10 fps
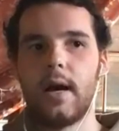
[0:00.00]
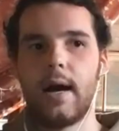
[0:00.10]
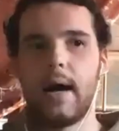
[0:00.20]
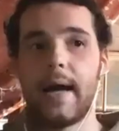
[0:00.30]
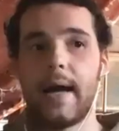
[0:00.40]

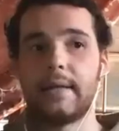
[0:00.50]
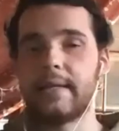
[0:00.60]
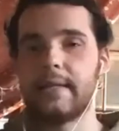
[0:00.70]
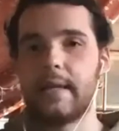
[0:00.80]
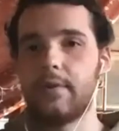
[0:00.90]
I'd
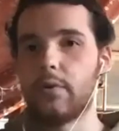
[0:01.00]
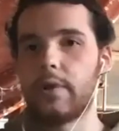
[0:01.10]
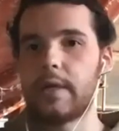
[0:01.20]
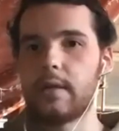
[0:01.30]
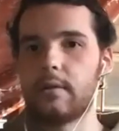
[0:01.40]
like to give you
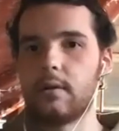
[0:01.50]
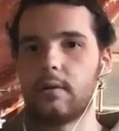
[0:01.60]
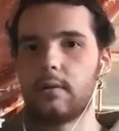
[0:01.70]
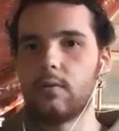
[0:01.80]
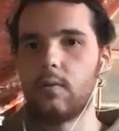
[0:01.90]
really good
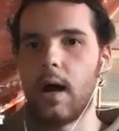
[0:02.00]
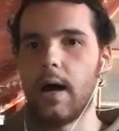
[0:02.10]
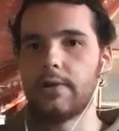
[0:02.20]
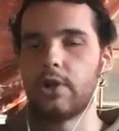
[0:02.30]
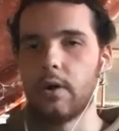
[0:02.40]

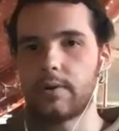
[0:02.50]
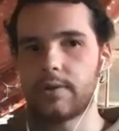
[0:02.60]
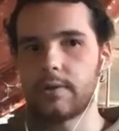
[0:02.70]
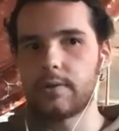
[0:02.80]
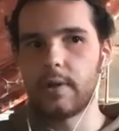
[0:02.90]

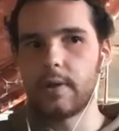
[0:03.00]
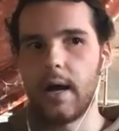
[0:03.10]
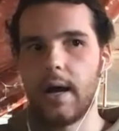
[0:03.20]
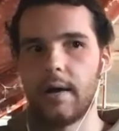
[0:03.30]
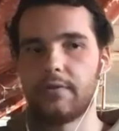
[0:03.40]
jokes
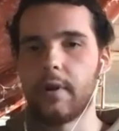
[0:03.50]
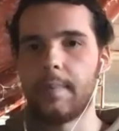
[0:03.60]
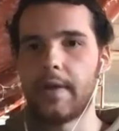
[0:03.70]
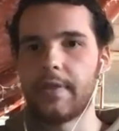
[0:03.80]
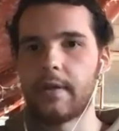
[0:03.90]

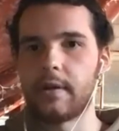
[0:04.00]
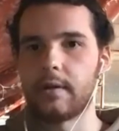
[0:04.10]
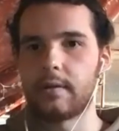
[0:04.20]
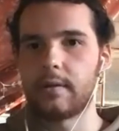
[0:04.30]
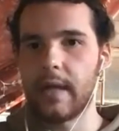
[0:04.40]
about the
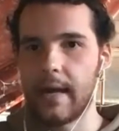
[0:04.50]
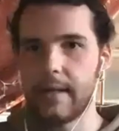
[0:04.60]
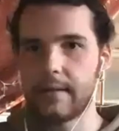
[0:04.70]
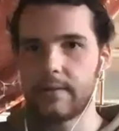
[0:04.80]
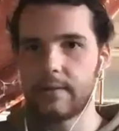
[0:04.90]
other
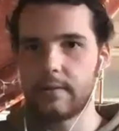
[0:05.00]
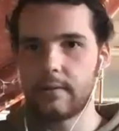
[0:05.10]
candidates.